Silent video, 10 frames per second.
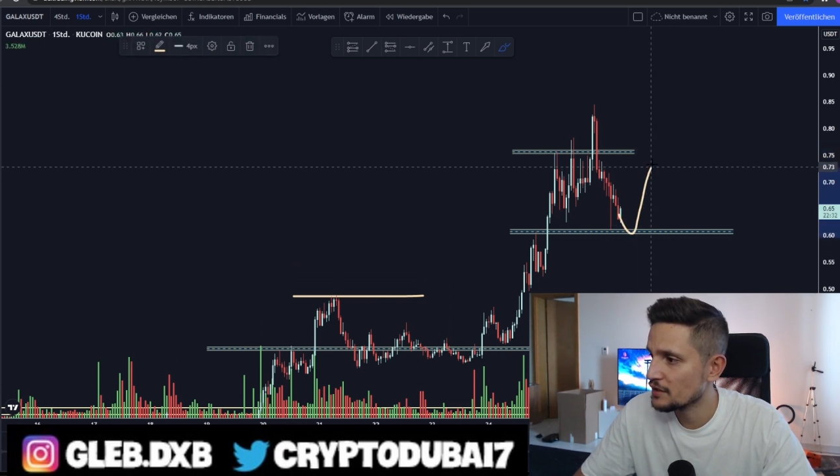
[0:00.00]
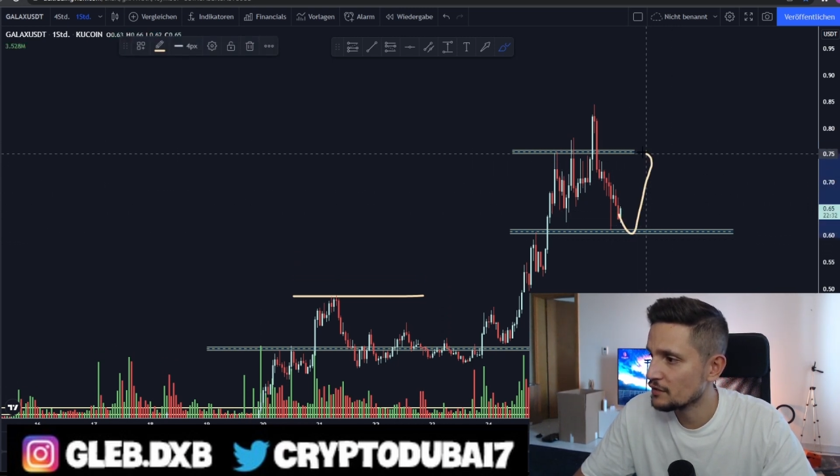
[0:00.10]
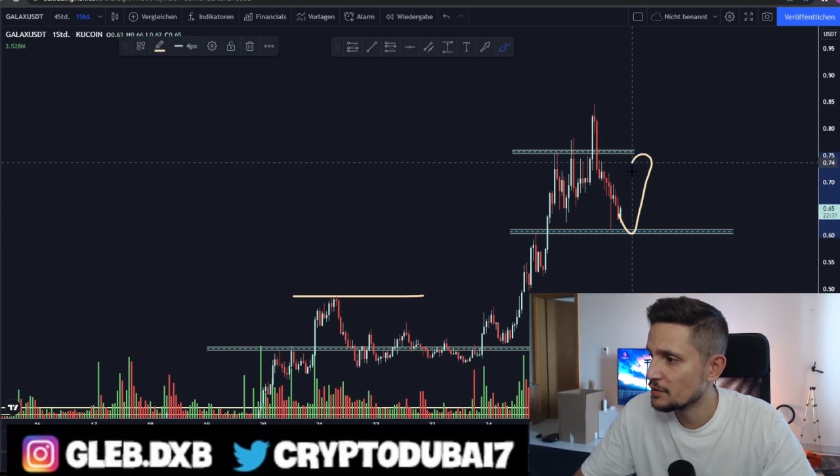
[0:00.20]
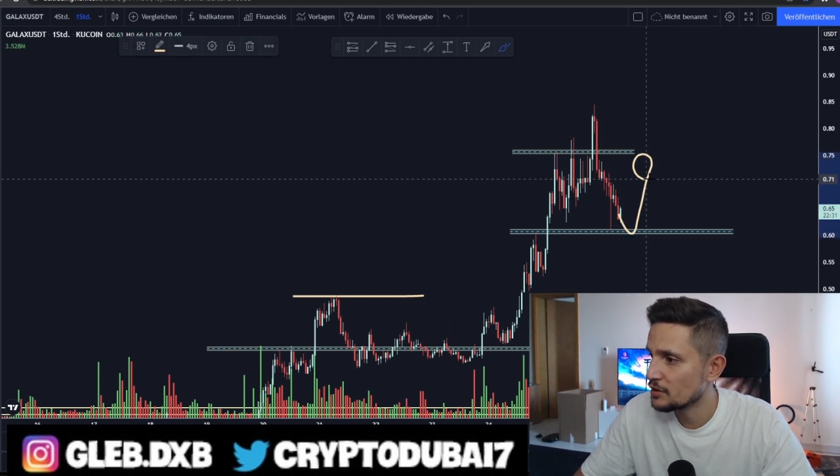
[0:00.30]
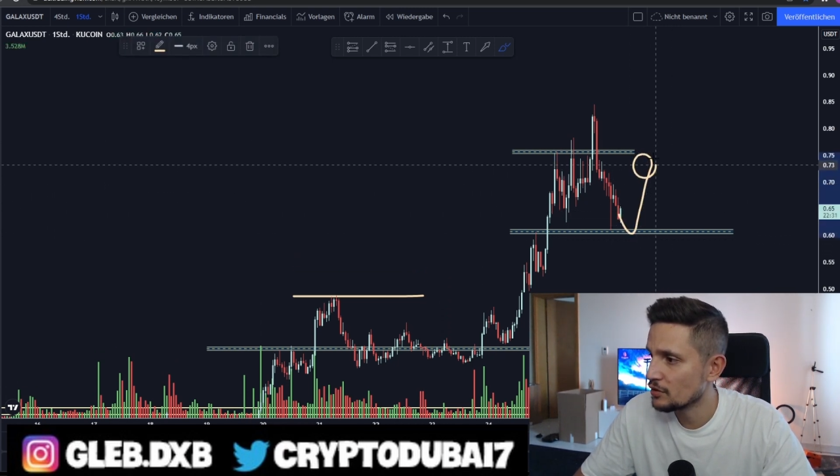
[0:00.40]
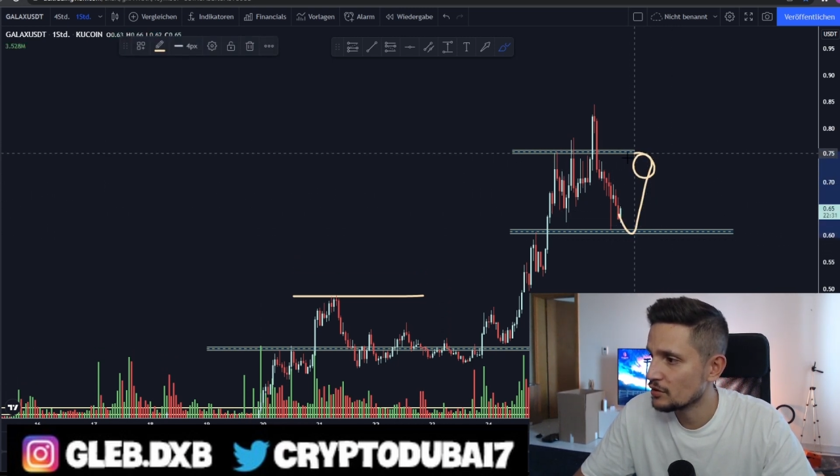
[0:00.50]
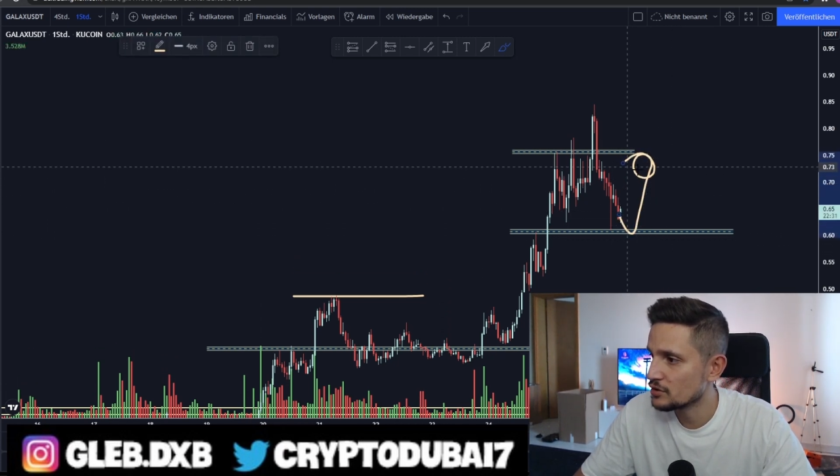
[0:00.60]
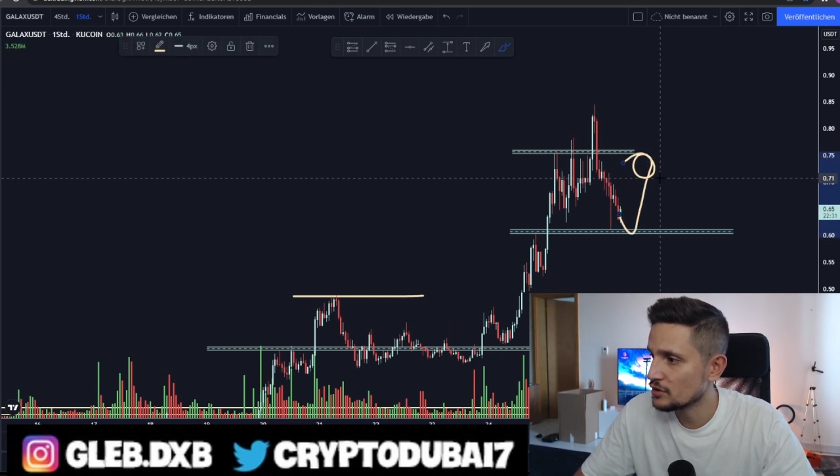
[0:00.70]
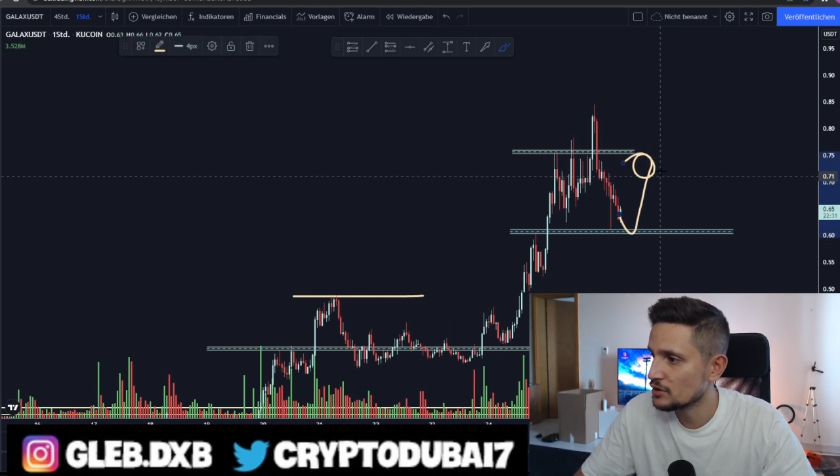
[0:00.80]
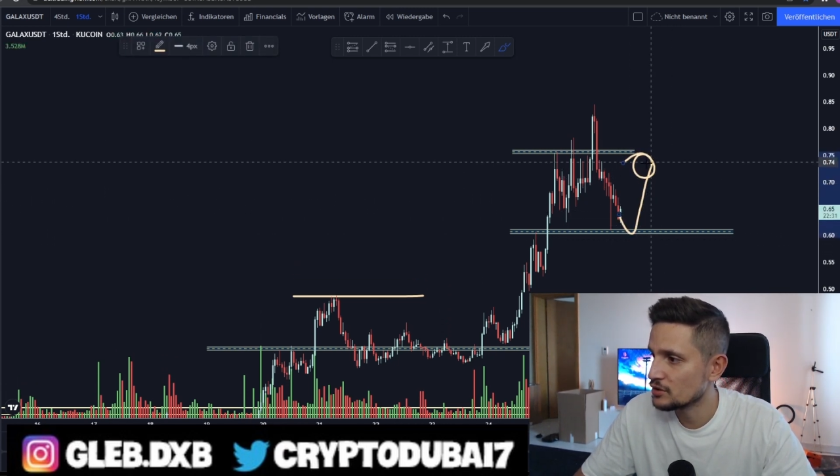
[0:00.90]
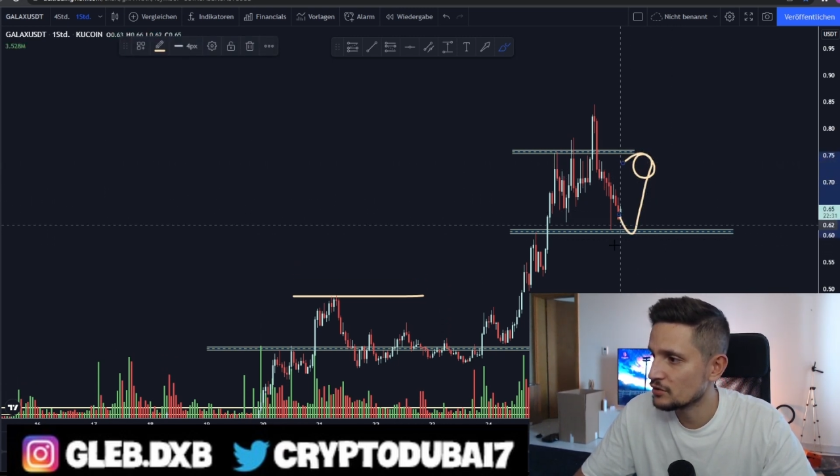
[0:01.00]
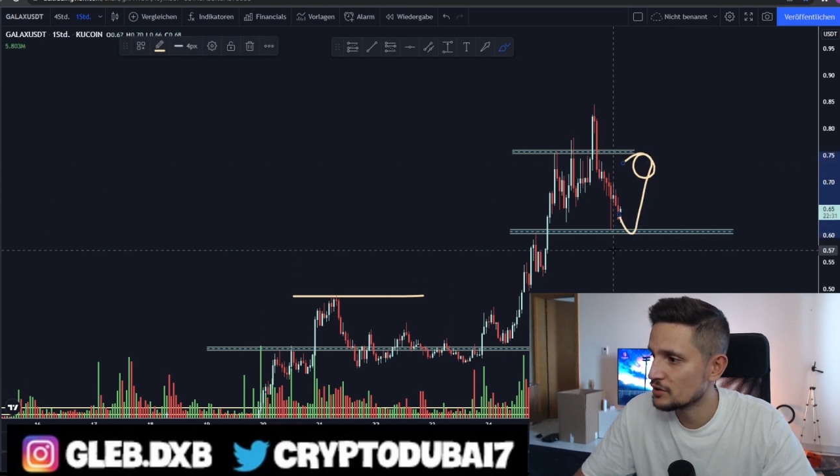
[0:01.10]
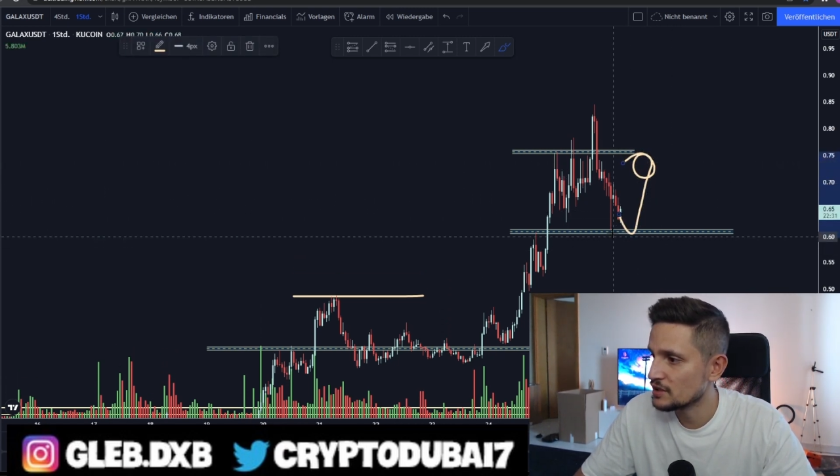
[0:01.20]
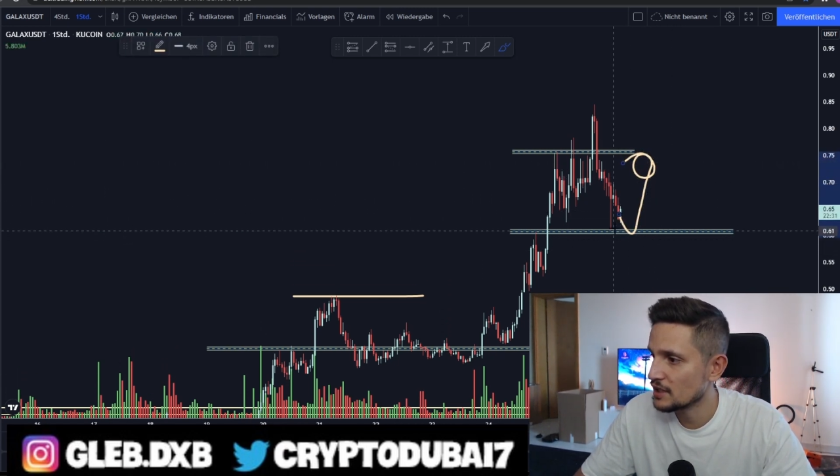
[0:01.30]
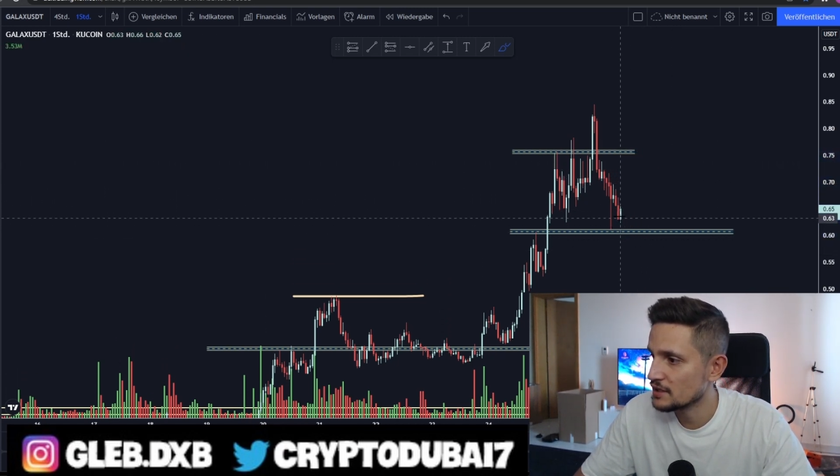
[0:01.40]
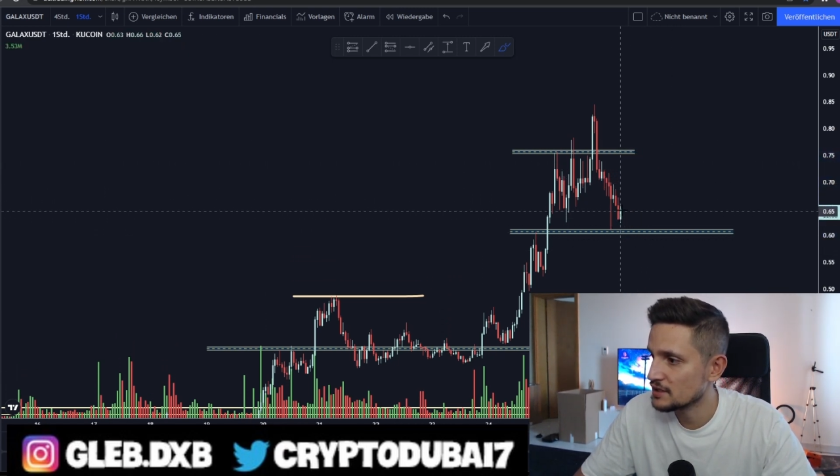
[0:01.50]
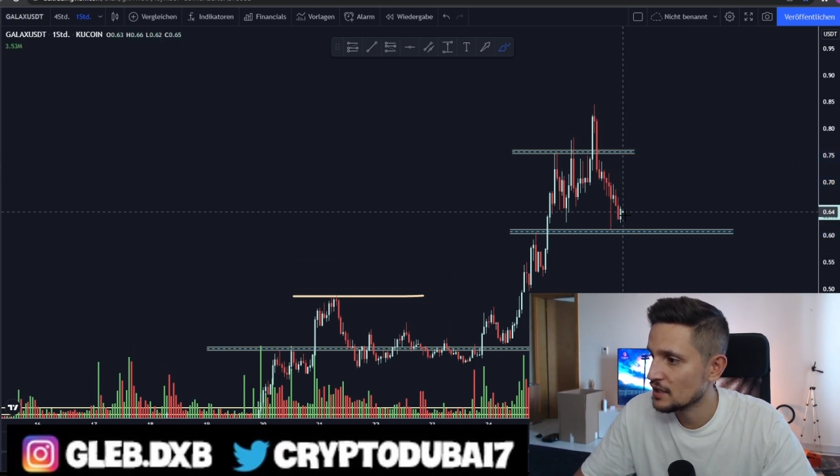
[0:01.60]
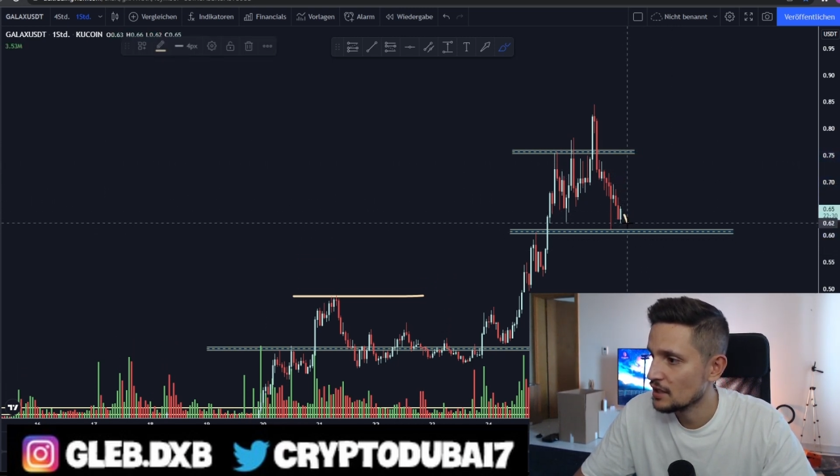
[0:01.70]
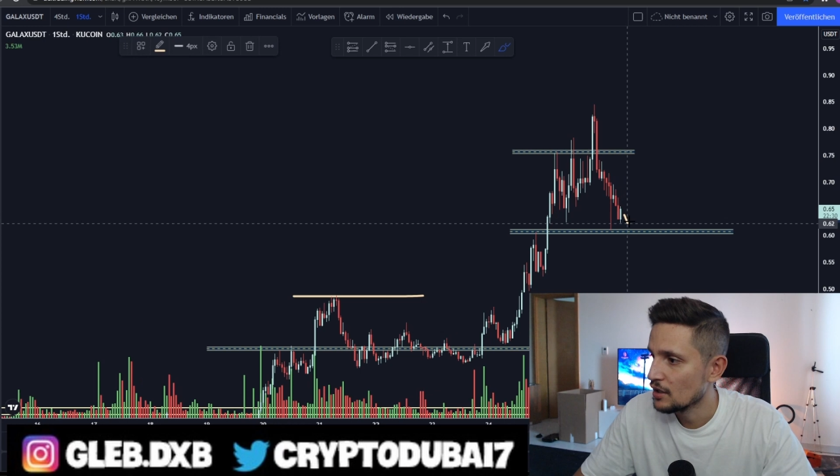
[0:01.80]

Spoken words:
if Bitcoin is also decides